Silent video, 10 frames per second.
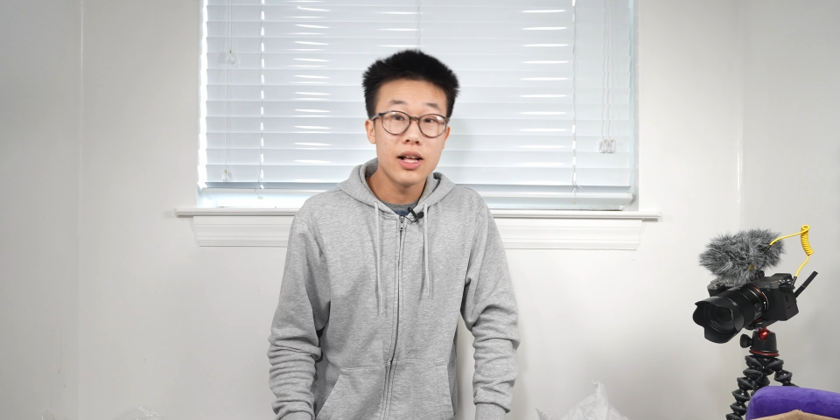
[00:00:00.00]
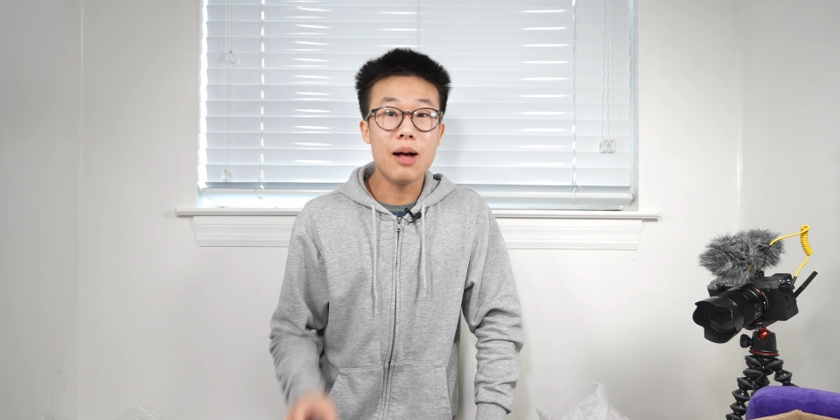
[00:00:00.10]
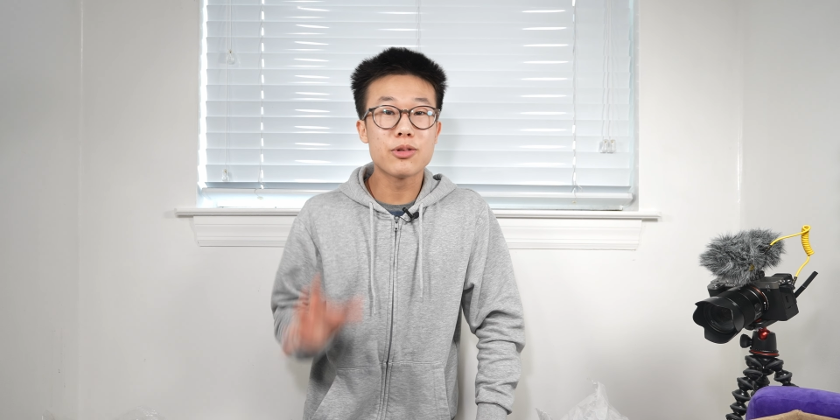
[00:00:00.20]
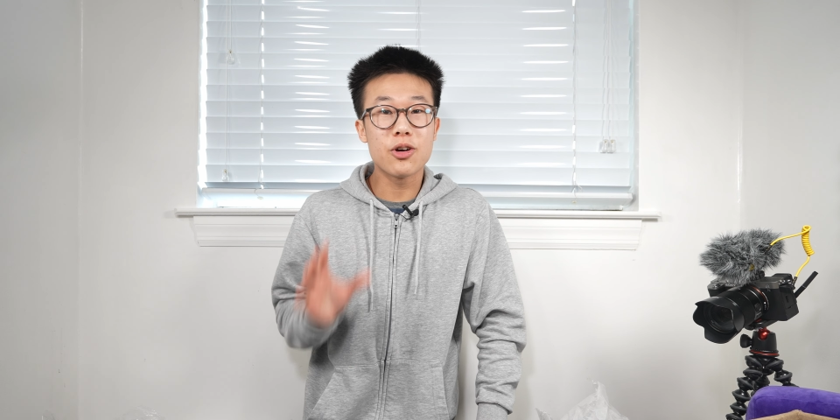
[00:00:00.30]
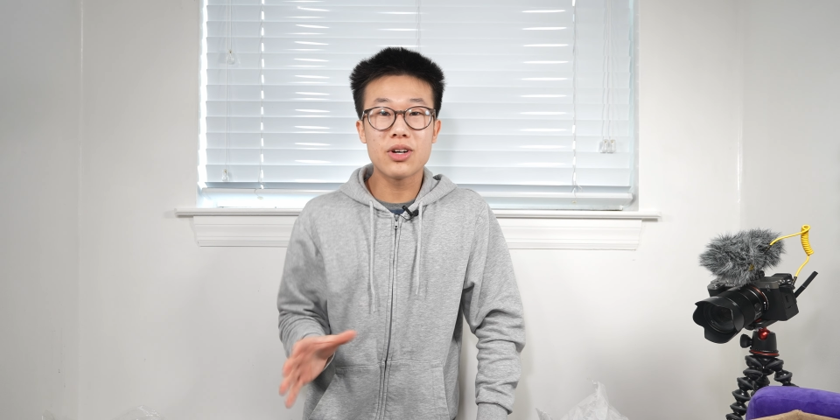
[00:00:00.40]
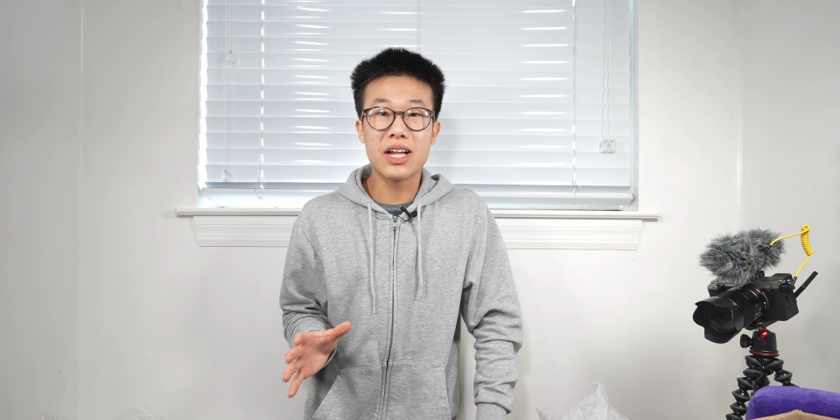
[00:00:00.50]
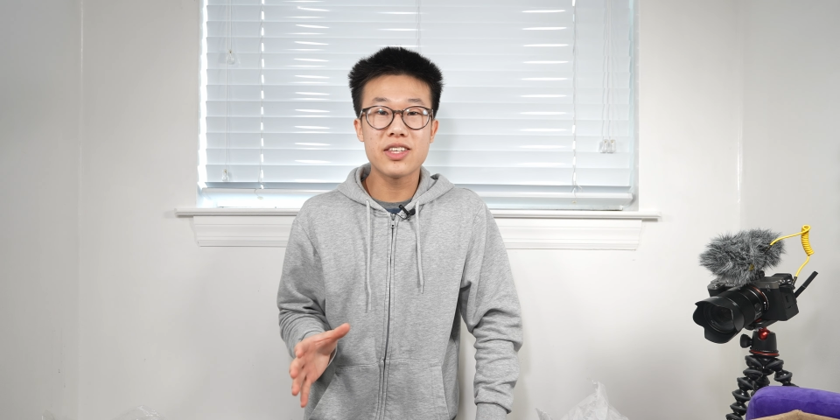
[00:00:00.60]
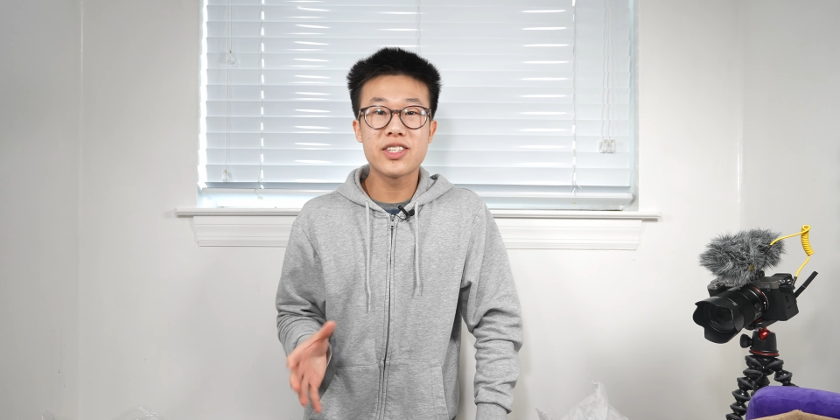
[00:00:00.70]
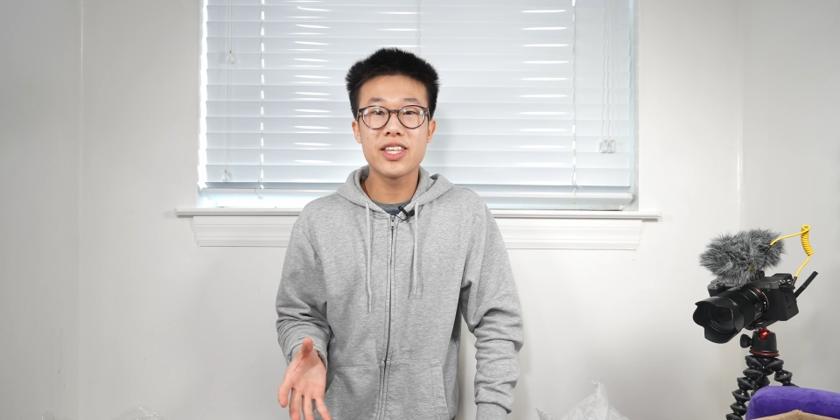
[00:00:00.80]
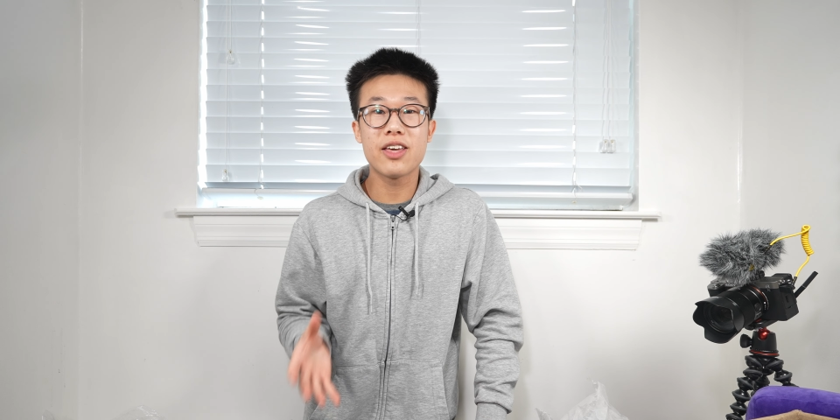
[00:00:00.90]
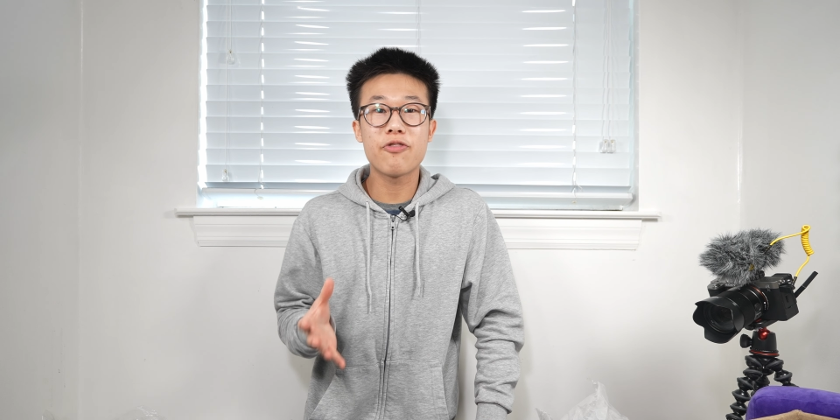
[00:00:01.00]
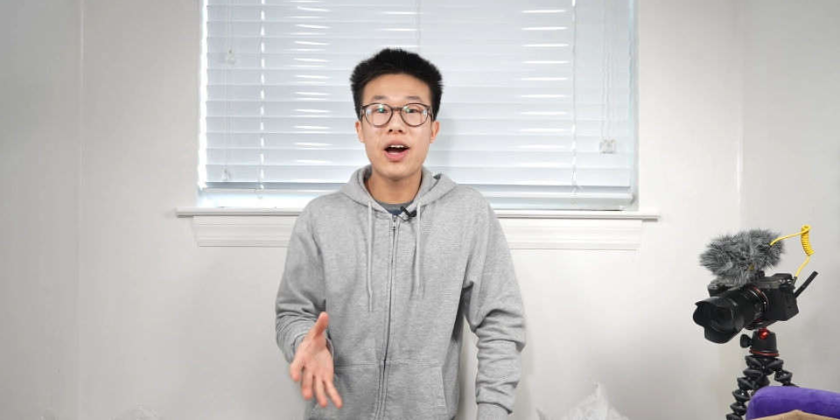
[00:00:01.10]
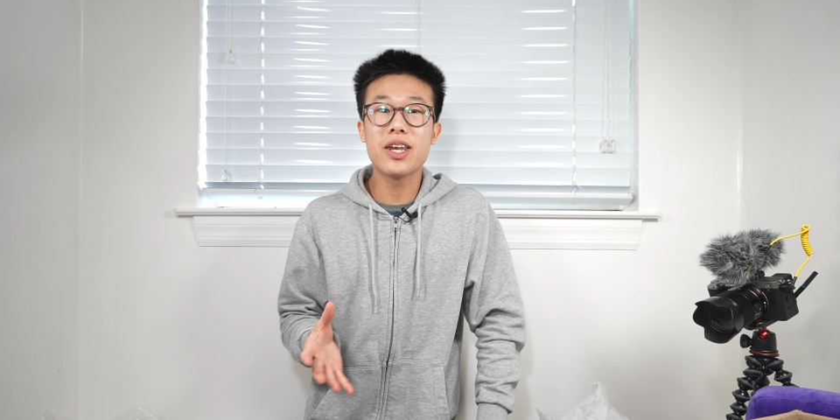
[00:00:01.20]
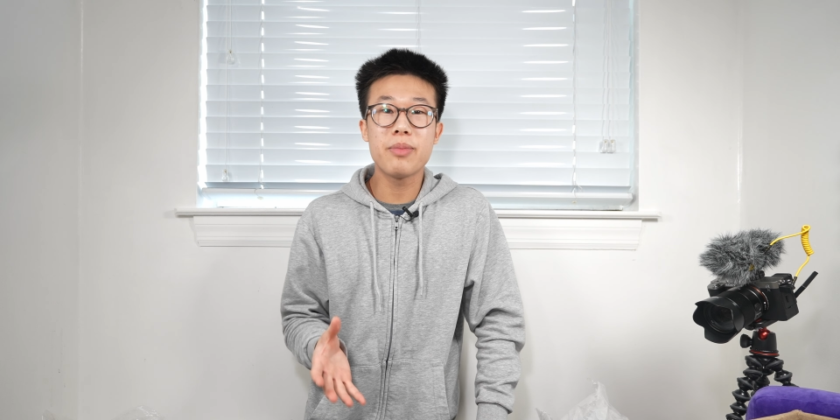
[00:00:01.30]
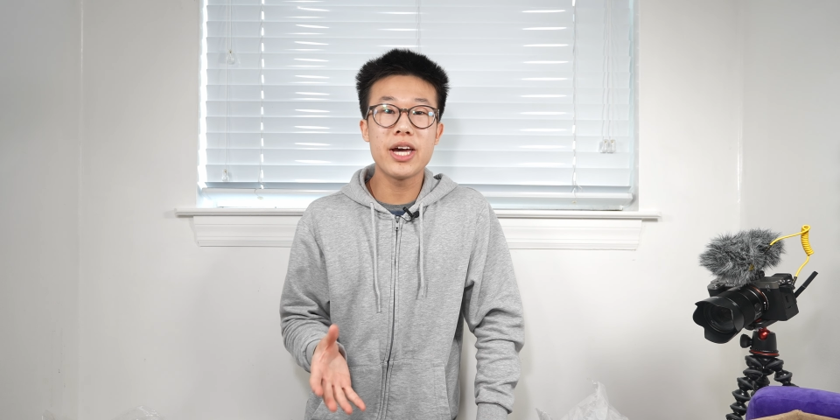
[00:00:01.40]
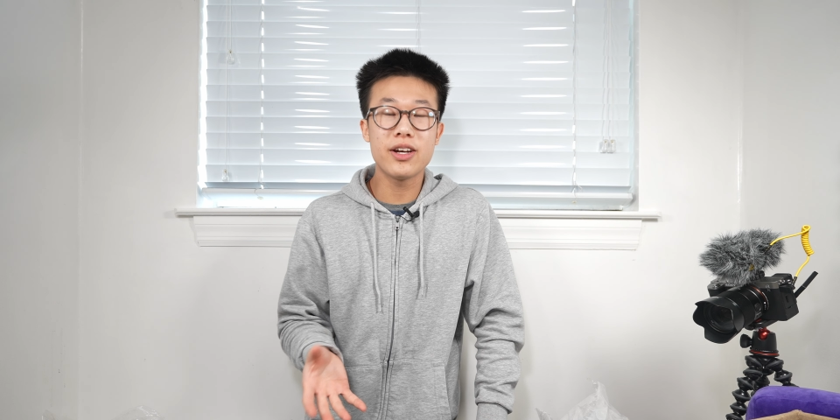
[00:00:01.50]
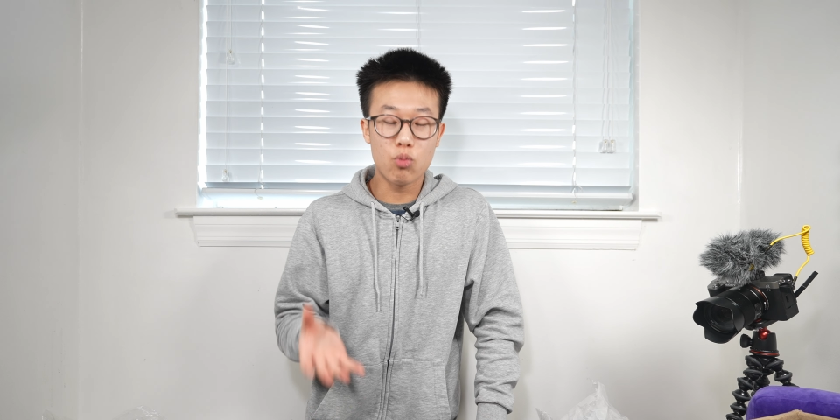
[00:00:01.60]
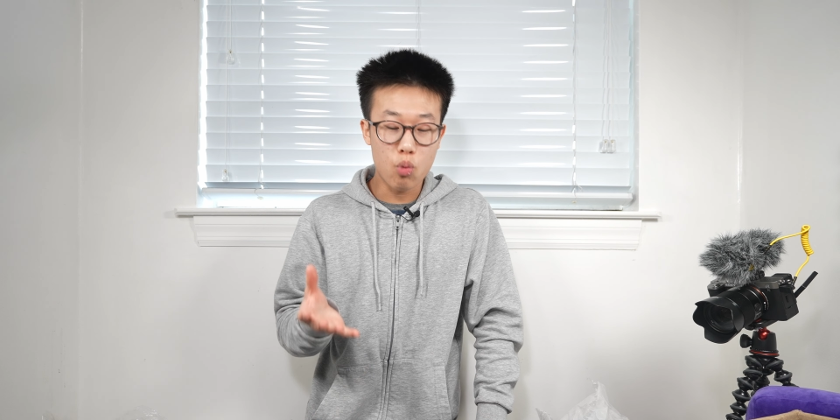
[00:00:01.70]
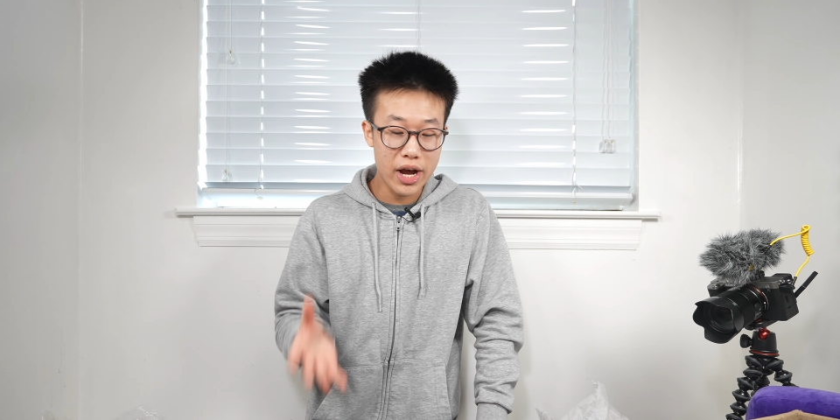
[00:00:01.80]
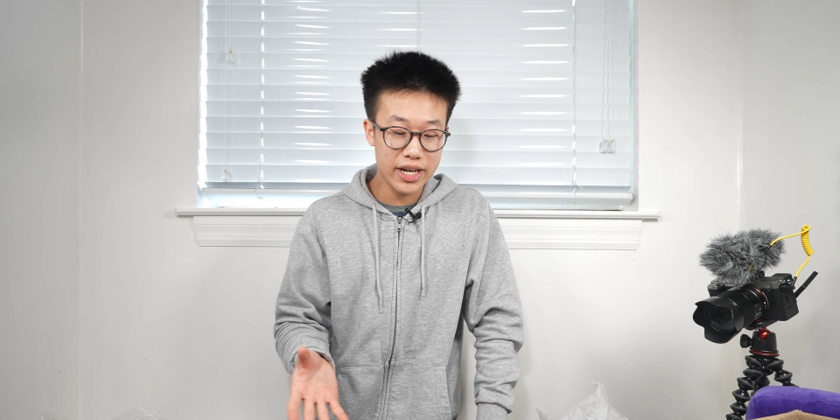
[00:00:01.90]
I'm so glad to see they finally made it
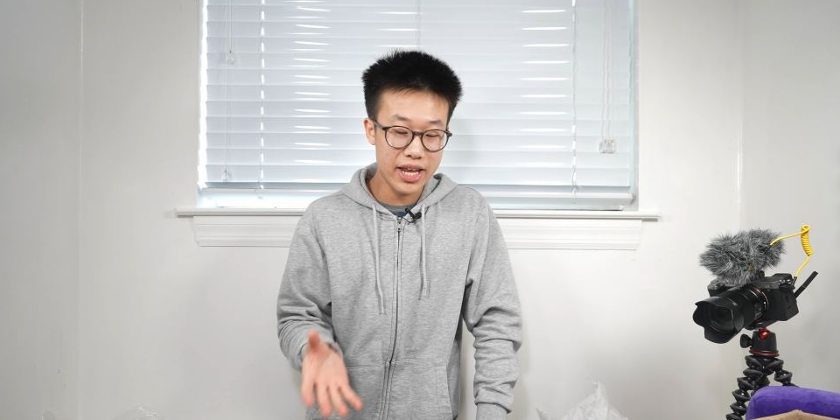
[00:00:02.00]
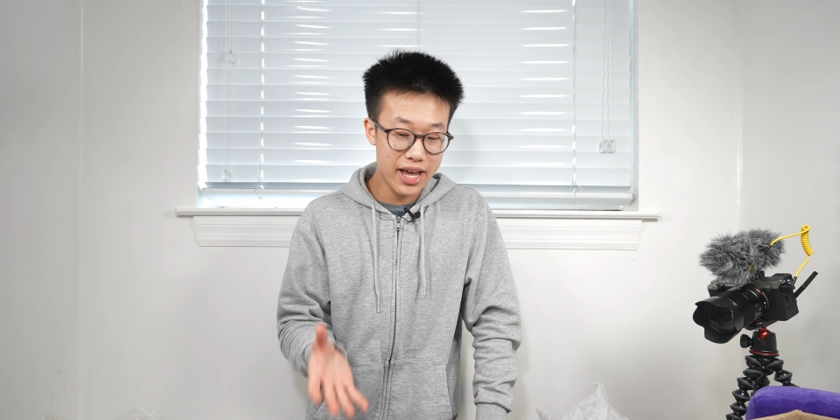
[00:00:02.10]
white